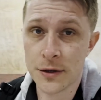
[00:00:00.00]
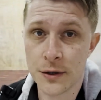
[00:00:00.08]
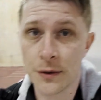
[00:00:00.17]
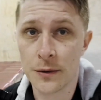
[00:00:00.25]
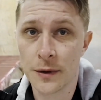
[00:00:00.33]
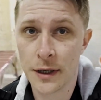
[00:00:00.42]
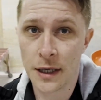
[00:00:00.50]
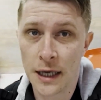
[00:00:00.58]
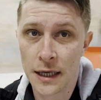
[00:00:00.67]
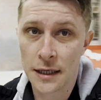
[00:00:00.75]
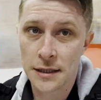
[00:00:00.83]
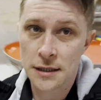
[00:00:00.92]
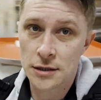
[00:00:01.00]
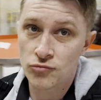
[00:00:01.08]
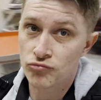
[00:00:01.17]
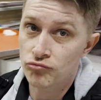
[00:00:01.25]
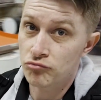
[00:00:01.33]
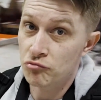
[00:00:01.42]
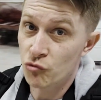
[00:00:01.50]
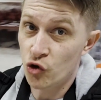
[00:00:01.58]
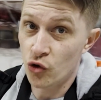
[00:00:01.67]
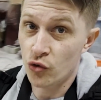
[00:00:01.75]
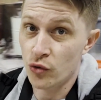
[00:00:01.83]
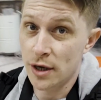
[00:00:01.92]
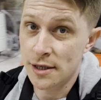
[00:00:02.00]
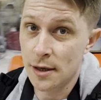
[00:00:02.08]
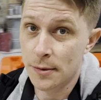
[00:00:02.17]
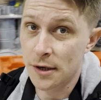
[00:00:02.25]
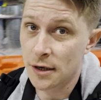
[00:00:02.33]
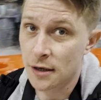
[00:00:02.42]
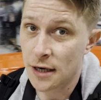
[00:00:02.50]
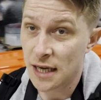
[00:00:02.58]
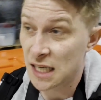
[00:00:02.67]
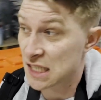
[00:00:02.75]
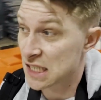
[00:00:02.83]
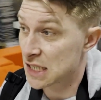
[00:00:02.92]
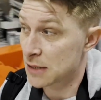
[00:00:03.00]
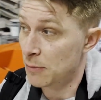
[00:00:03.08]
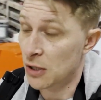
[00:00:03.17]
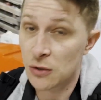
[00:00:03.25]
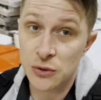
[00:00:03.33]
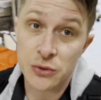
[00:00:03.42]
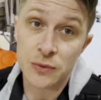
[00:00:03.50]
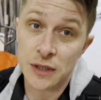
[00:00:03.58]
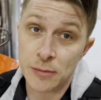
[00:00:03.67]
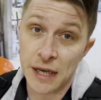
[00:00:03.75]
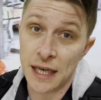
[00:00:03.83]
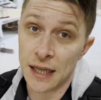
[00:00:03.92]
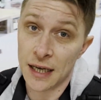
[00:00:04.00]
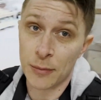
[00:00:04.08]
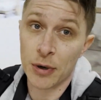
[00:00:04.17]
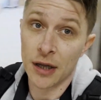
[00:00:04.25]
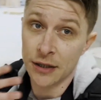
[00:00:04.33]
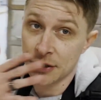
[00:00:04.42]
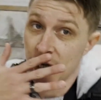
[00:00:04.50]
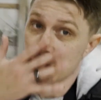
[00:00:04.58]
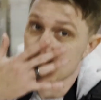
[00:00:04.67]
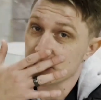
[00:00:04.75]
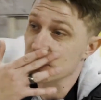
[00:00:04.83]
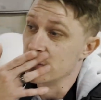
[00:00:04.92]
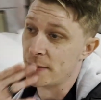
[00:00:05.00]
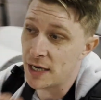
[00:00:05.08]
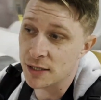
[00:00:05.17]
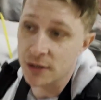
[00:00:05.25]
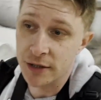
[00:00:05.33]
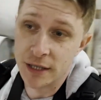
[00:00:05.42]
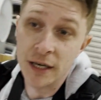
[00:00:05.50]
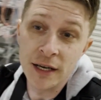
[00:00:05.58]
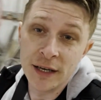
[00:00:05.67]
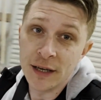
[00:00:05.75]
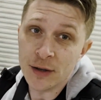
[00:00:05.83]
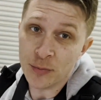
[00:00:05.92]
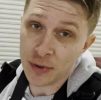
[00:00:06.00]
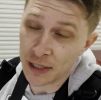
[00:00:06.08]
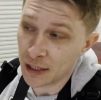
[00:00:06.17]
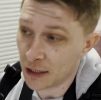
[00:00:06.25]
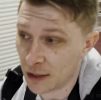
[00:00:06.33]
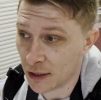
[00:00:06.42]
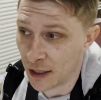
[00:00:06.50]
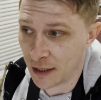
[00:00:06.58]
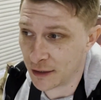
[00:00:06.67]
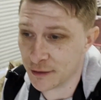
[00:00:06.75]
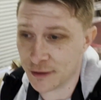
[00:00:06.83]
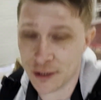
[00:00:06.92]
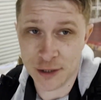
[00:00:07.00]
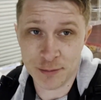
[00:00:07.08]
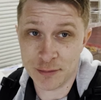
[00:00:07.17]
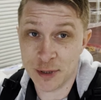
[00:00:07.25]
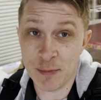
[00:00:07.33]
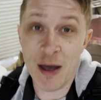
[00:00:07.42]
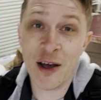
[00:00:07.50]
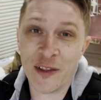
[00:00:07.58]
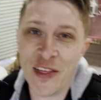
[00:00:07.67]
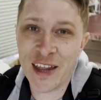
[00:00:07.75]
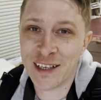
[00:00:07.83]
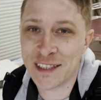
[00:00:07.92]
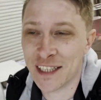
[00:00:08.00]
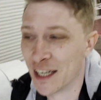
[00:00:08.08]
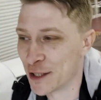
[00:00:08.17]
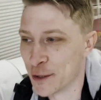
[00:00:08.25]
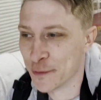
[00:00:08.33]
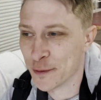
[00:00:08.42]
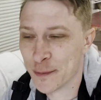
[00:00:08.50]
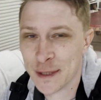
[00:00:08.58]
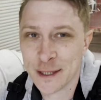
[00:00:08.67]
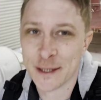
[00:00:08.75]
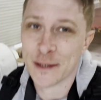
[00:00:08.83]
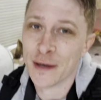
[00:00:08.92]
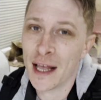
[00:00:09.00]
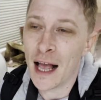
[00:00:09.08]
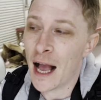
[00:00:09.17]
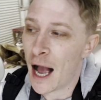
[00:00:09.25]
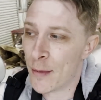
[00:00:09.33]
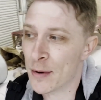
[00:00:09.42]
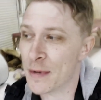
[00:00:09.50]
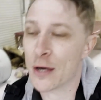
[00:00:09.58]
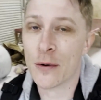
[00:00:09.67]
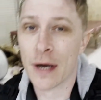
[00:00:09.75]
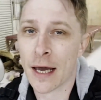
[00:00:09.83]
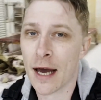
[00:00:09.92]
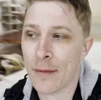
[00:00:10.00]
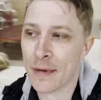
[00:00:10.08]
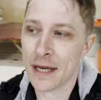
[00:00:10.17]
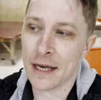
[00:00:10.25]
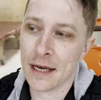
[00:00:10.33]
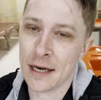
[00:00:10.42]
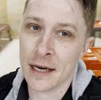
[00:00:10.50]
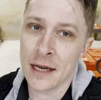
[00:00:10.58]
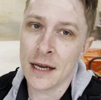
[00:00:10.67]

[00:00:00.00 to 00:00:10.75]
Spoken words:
So it's crazy up in here. It smells really bad. Like I probably should have some sort of mask on. Being in here, I can just smell that it's not good for me. So I'm gonna be quick. I'm gonna get